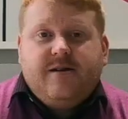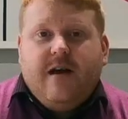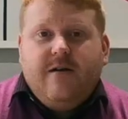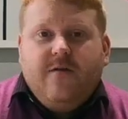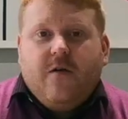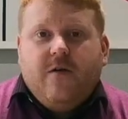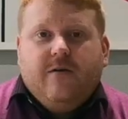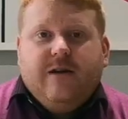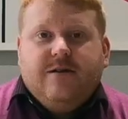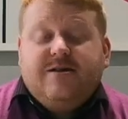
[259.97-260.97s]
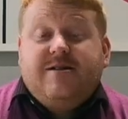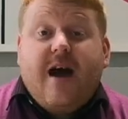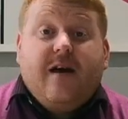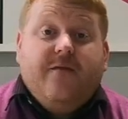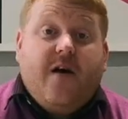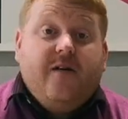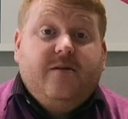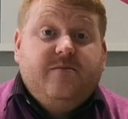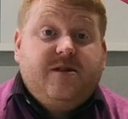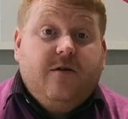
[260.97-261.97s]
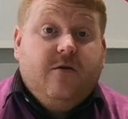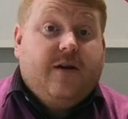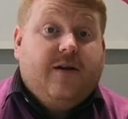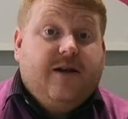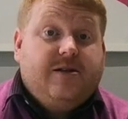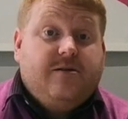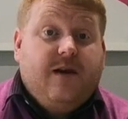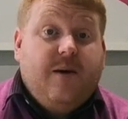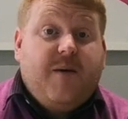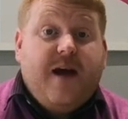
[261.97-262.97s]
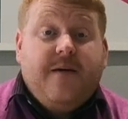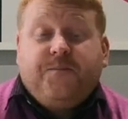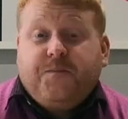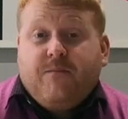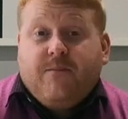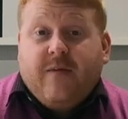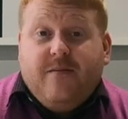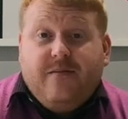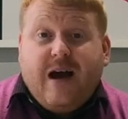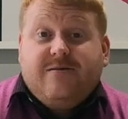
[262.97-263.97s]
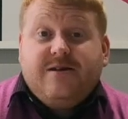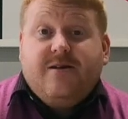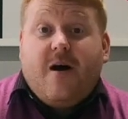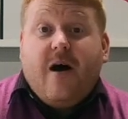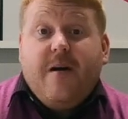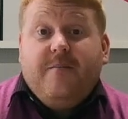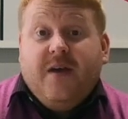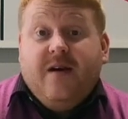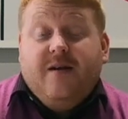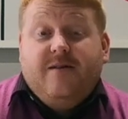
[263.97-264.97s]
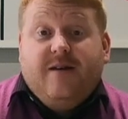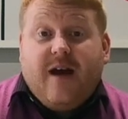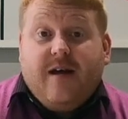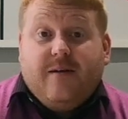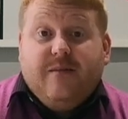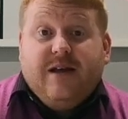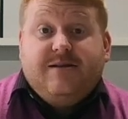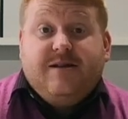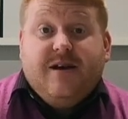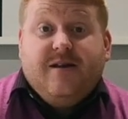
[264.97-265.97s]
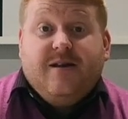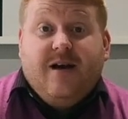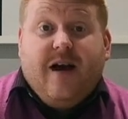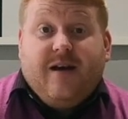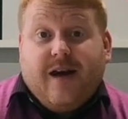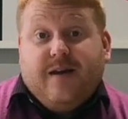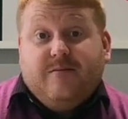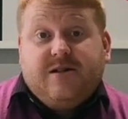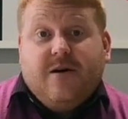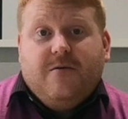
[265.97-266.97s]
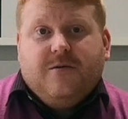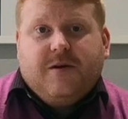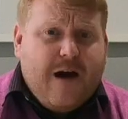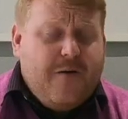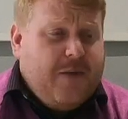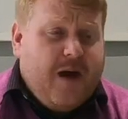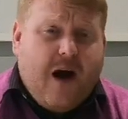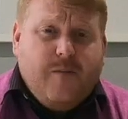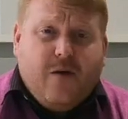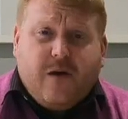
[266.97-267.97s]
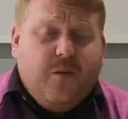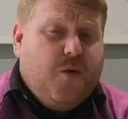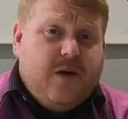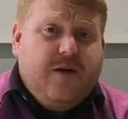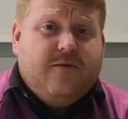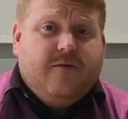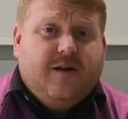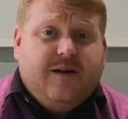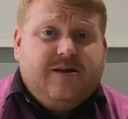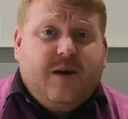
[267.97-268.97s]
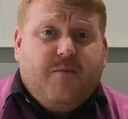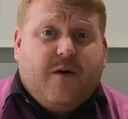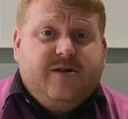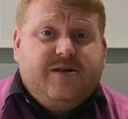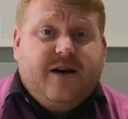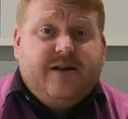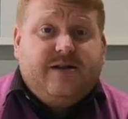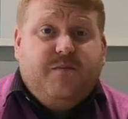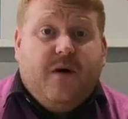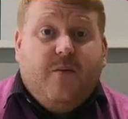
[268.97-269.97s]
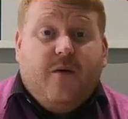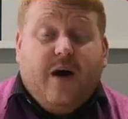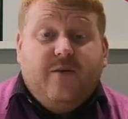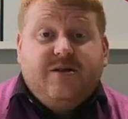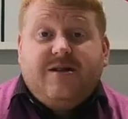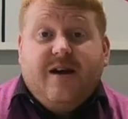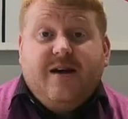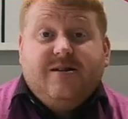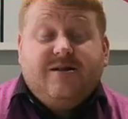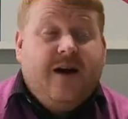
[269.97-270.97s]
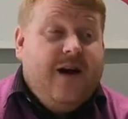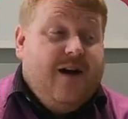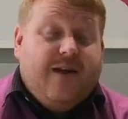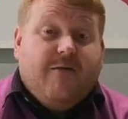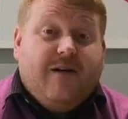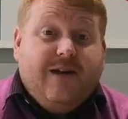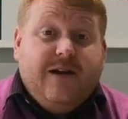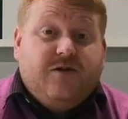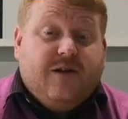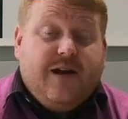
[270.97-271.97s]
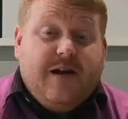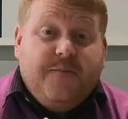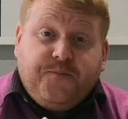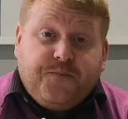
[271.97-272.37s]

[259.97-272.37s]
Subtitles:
so now you've got your little stack of items that you're going to list on eBay. Now's the time to get them listed and get them sold. Now, I'm not going to walk you through the listing process, but what I would say is there are literally